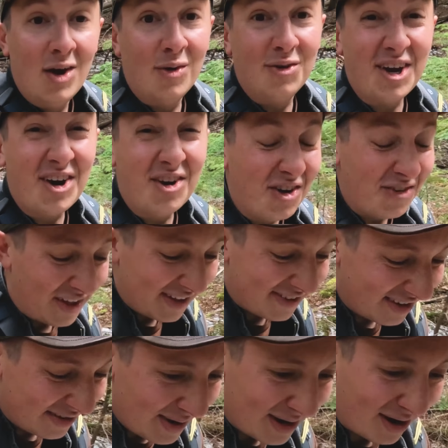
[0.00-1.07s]
which I don't know if
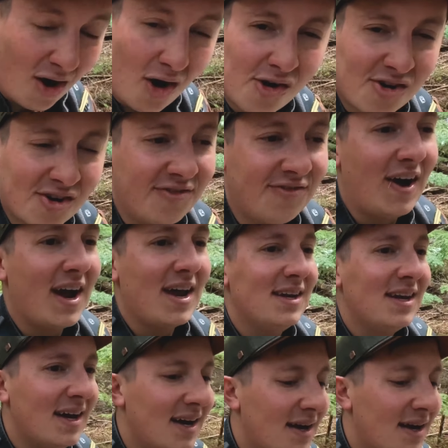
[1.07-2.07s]
that's going to make it harder to find